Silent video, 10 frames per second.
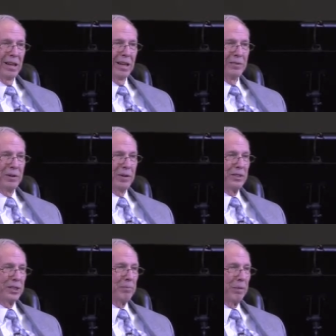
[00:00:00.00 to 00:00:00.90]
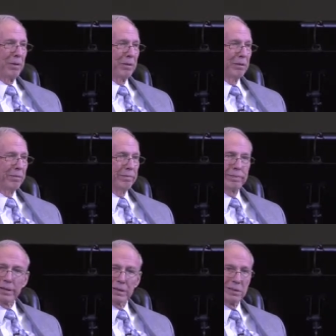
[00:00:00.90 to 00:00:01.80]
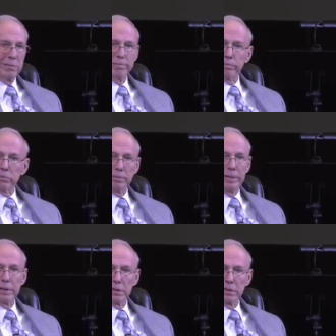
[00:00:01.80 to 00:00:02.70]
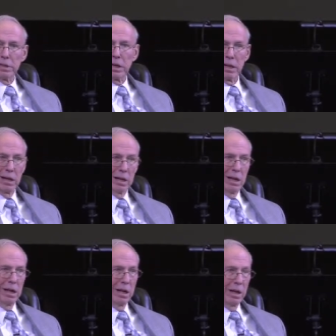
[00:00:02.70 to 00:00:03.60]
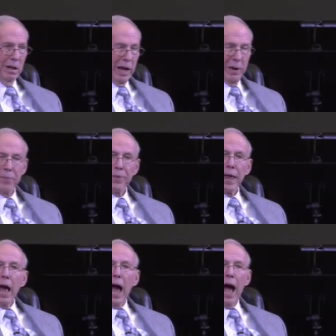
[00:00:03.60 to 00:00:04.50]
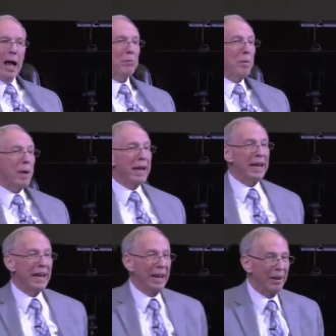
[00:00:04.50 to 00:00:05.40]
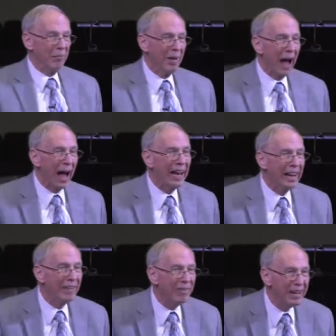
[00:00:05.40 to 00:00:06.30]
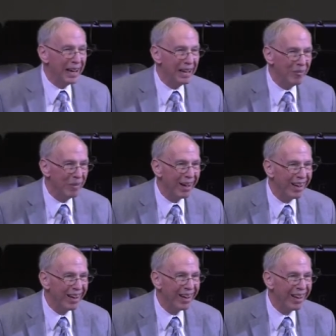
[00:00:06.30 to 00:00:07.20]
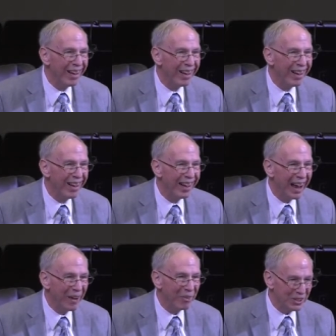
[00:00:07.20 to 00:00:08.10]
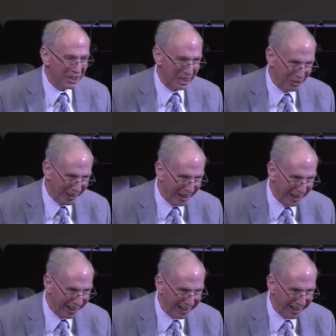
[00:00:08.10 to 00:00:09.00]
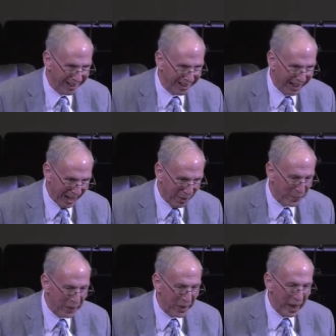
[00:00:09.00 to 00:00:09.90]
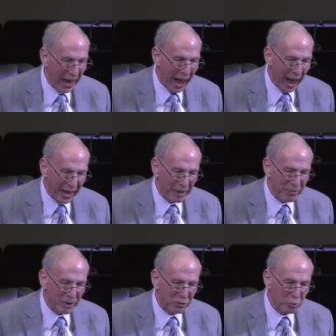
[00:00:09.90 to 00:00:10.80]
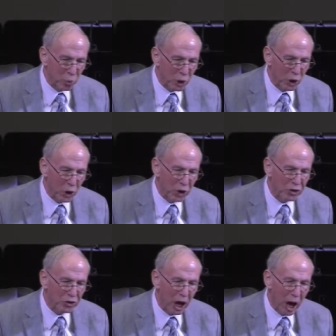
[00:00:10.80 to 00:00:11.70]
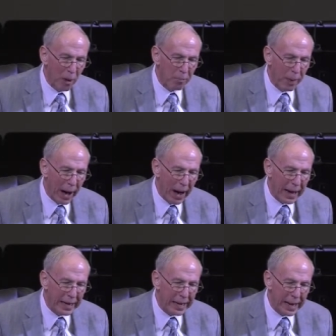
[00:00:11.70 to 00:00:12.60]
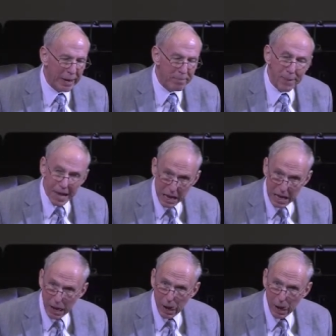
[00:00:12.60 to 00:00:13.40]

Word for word: It's very simple, but it's a tremendous thing. Okay, I remain in him. I live in him every single day. Okay, and if his words abide in me,